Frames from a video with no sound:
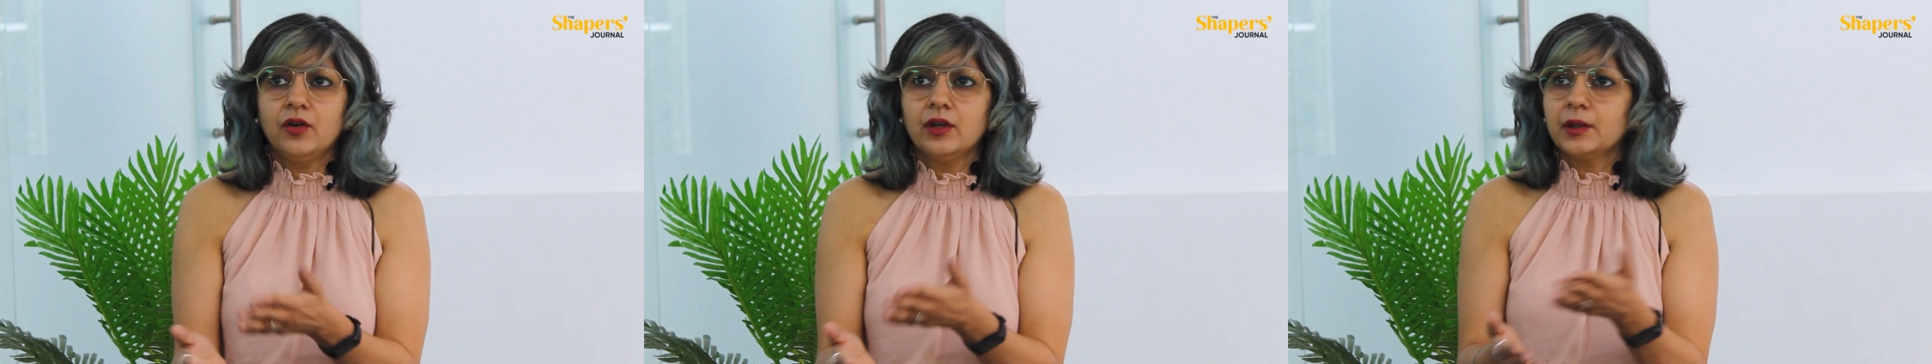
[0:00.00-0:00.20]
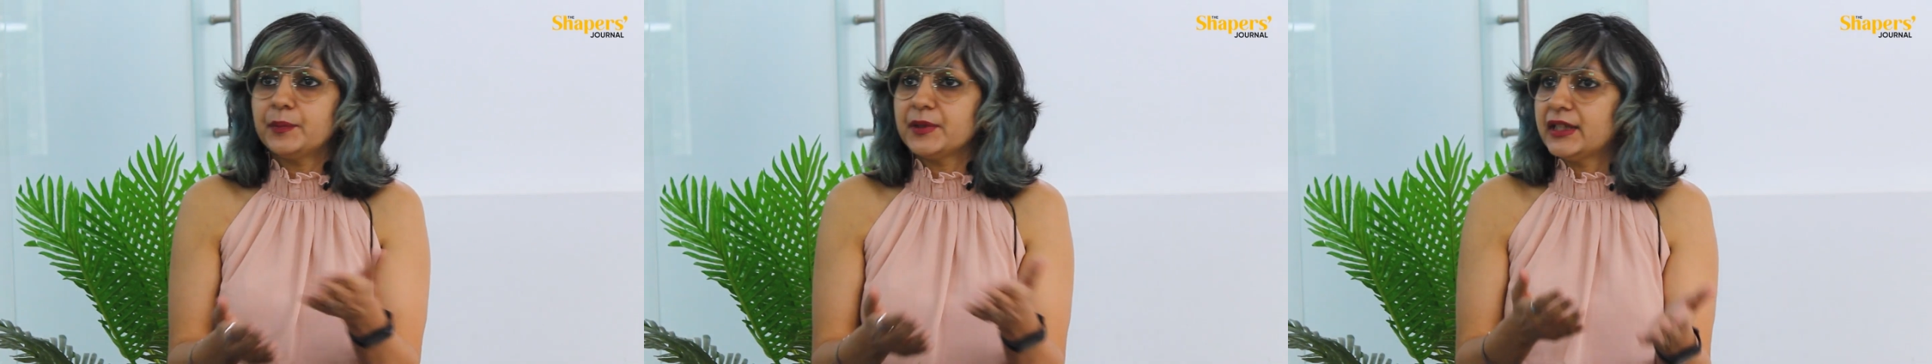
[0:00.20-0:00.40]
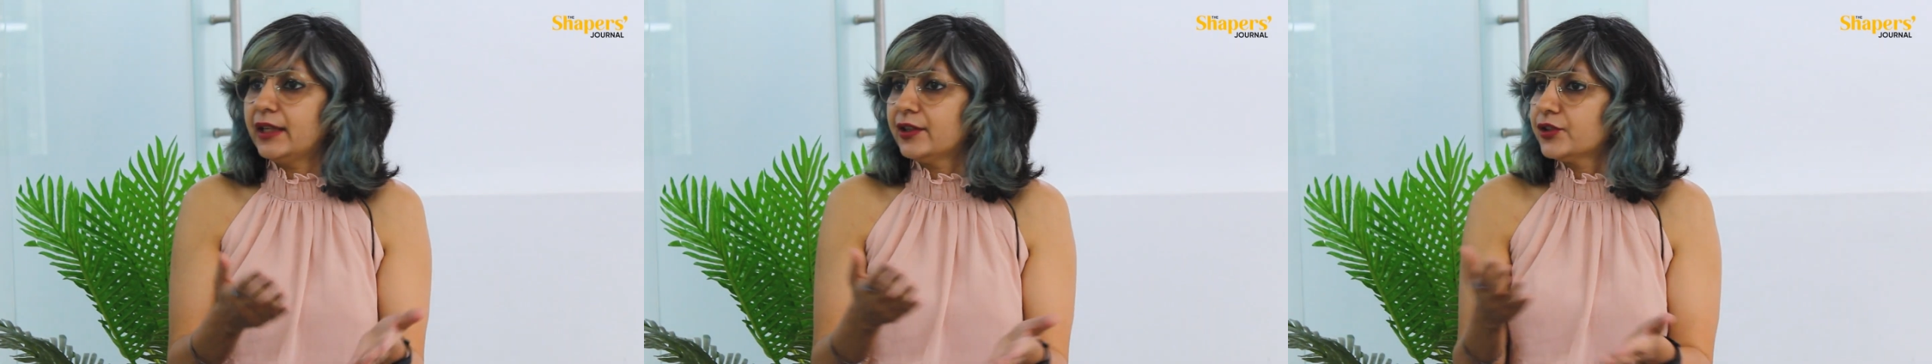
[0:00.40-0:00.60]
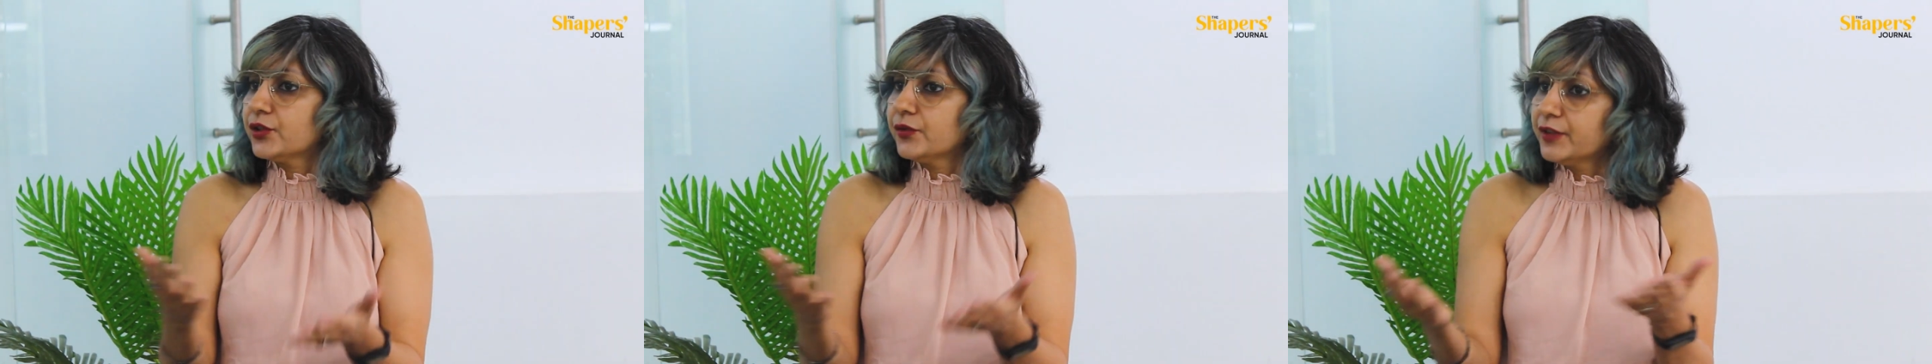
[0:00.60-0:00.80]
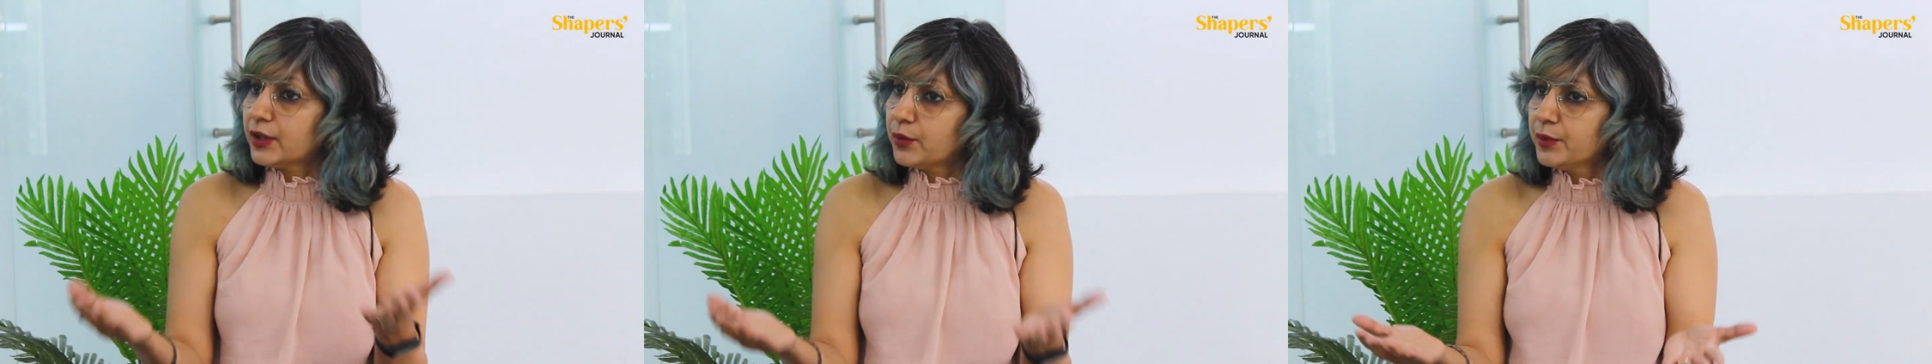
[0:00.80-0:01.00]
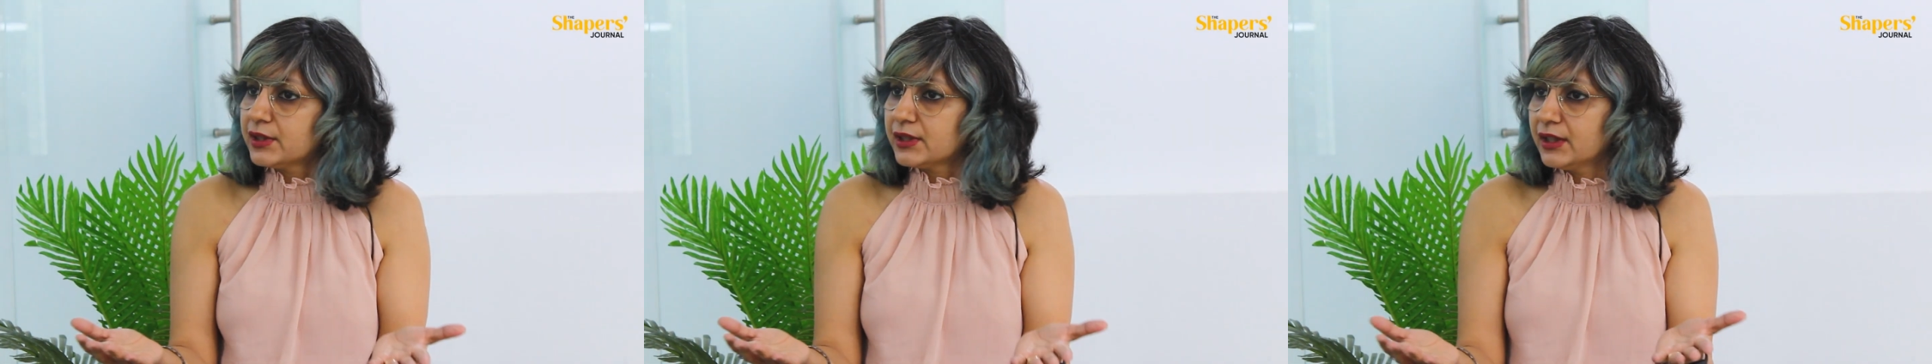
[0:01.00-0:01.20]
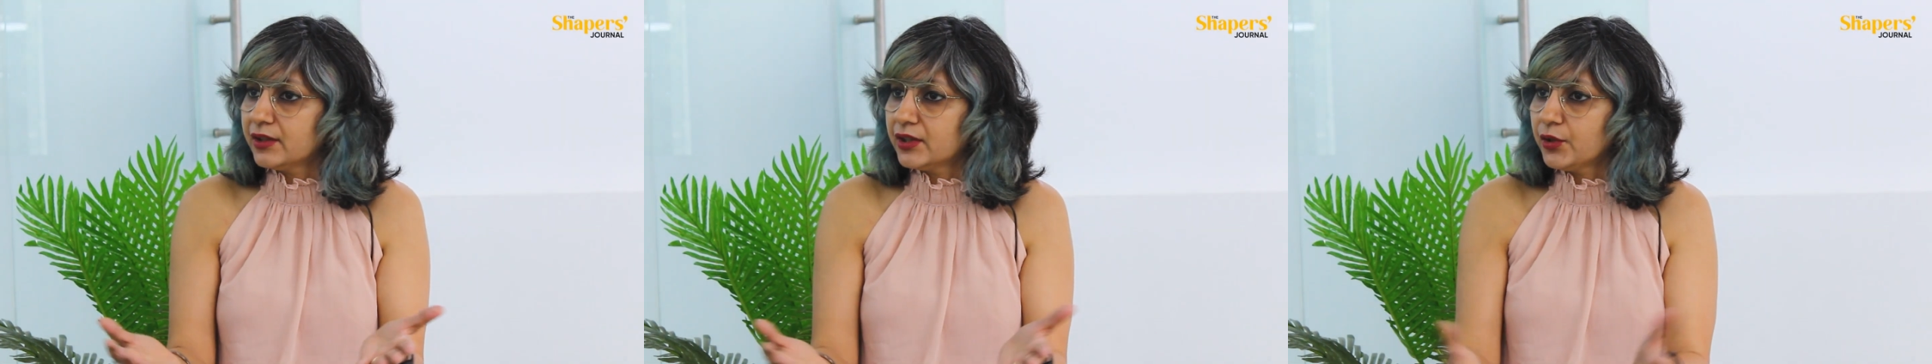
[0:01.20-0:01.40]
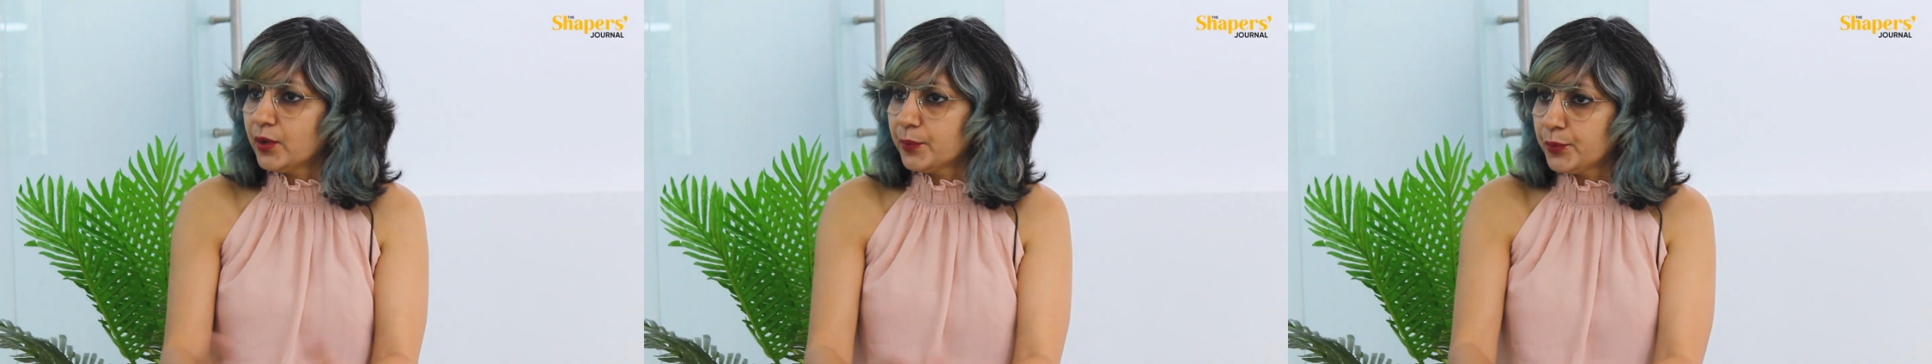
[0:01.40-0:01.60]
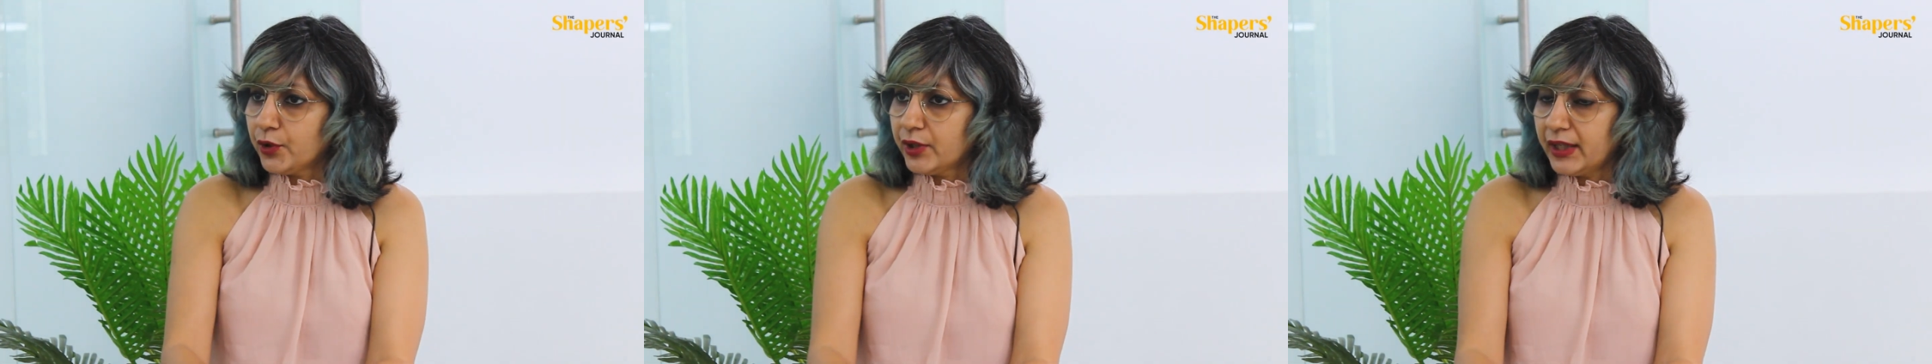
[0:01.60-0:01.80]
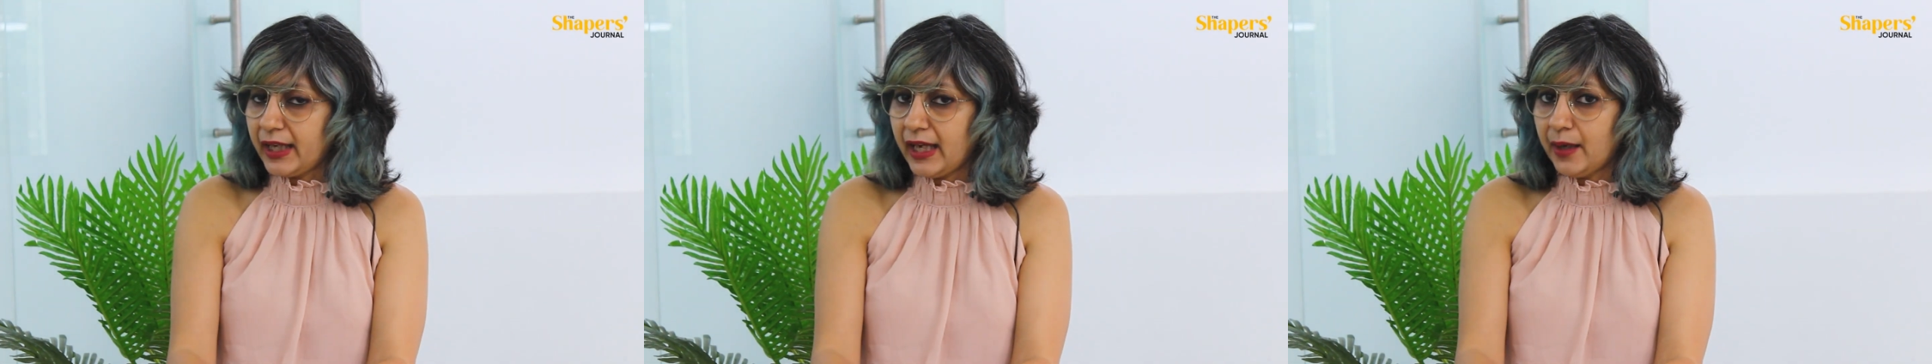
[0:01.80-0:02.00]
on a percentage of equity and the
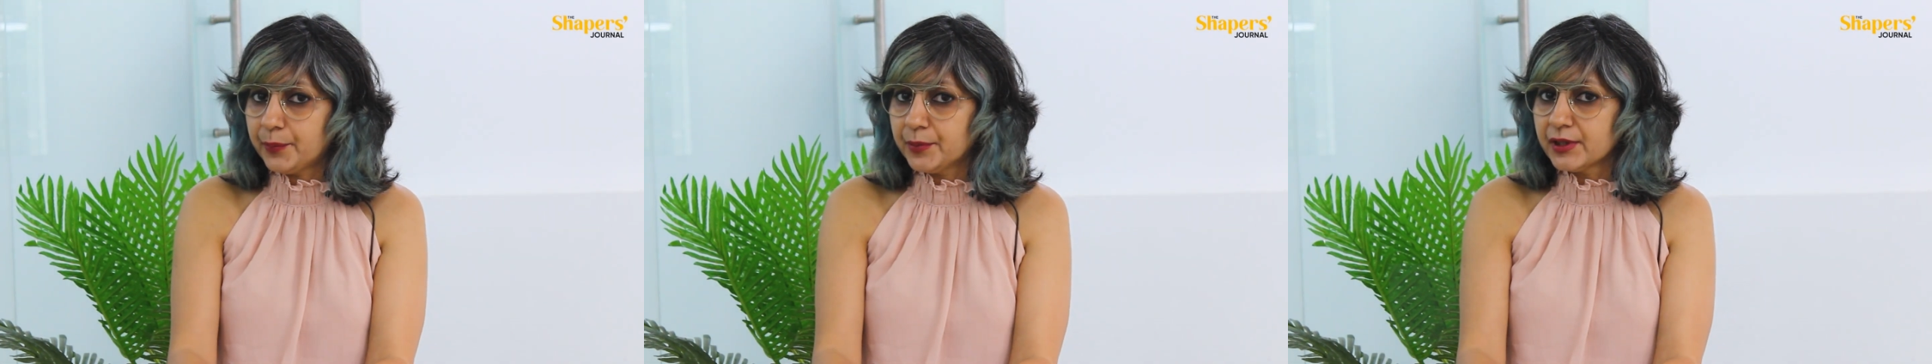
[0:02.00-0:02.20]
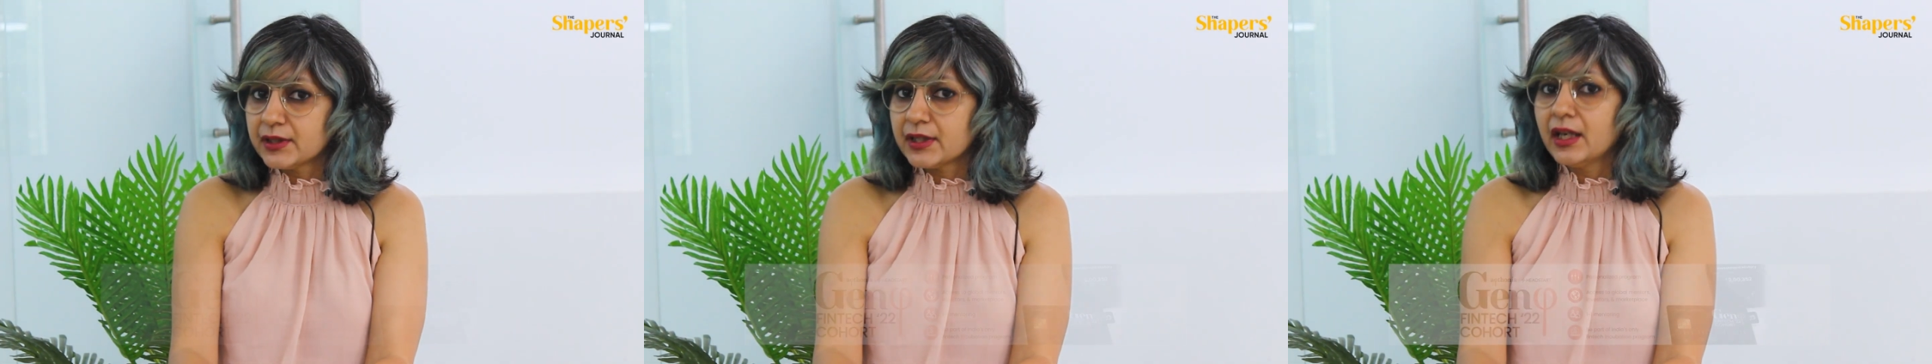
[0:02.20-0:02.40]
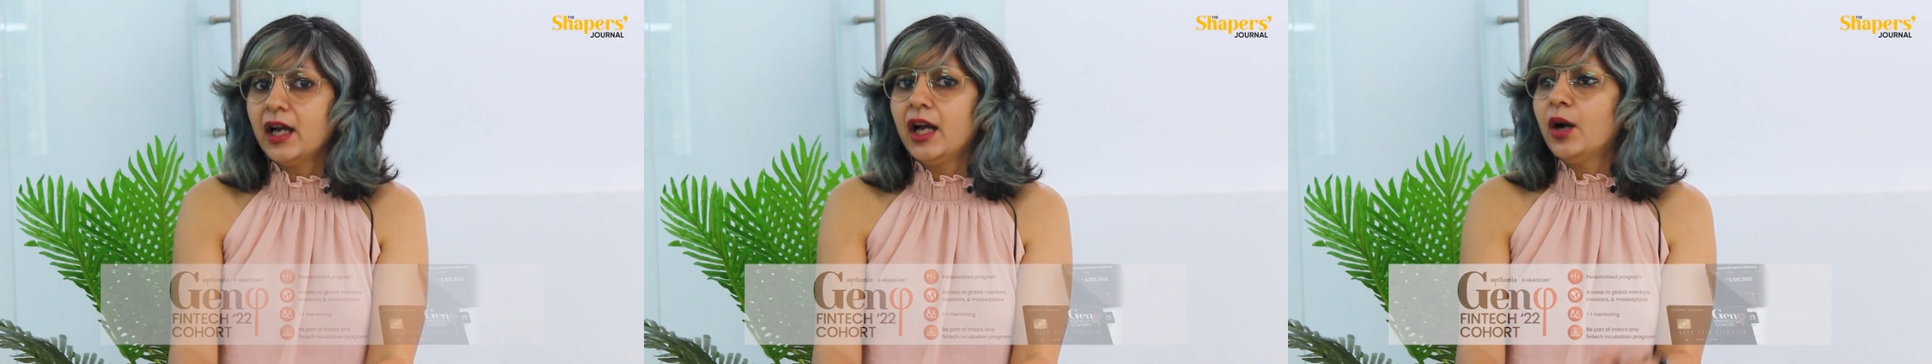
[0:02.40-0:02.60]
onboarding happens.